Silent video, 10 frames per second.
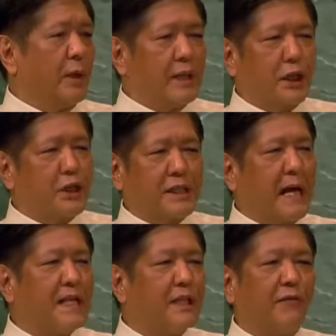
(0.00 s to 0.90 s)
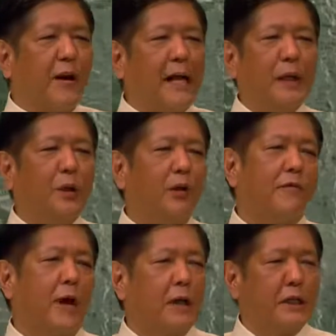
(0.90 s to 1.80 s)
We understand the value
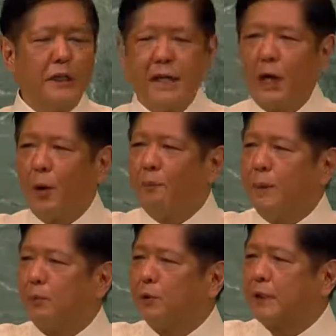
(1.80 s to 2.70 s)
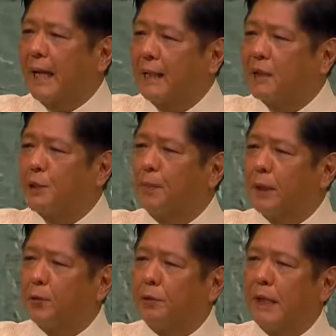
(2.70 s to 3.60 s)
of harnessing our people's talents
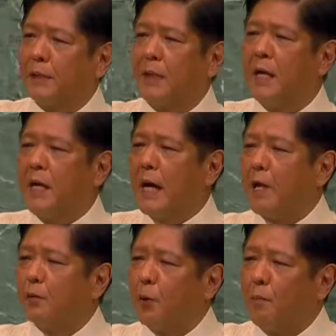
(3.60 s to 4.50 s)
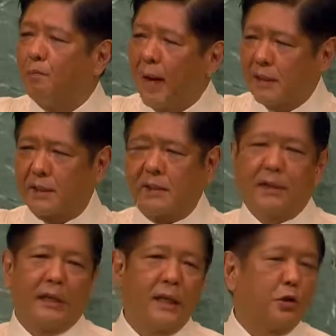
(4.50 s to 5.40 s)
by creating a robust
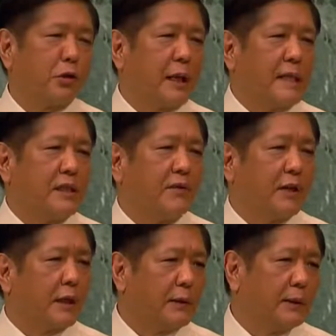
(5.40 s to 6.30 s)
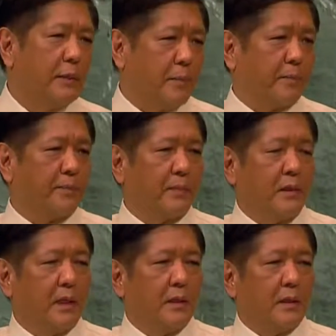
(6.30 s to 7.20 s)
and creative economy.
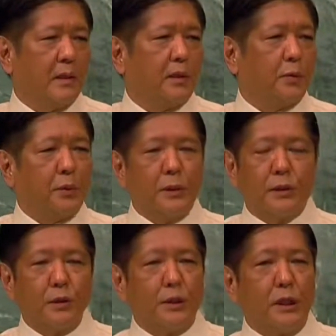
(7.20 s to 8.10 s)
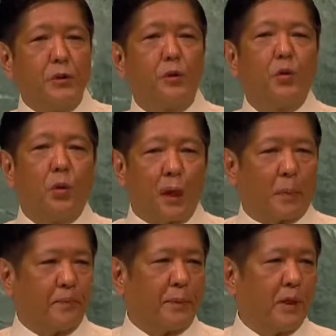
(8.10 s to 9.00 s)
We will continue to
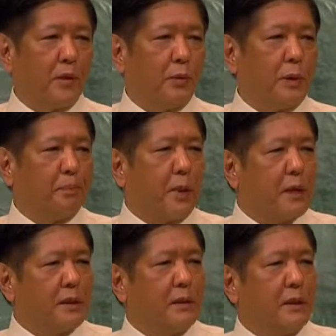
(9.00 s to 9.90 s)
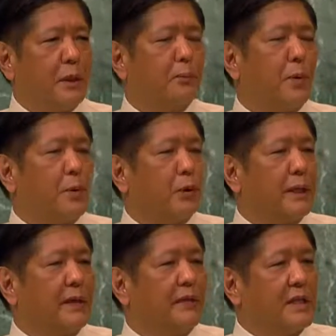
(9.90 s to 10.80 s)
work with partners in
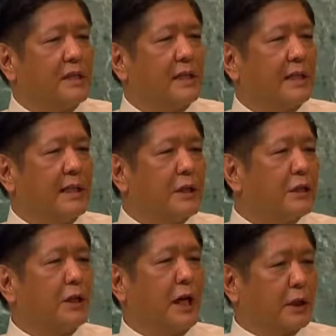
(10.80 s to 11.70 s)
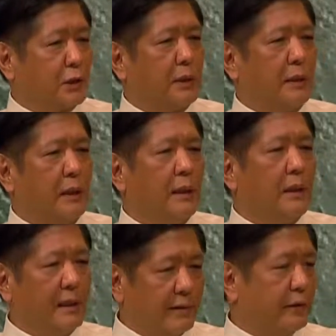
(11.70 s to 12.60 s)
promoting this at the international
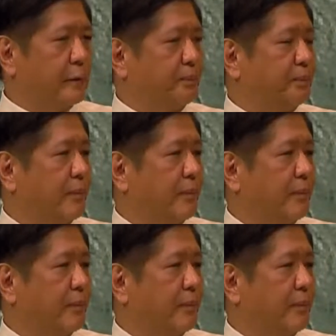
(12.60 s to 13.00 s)
level.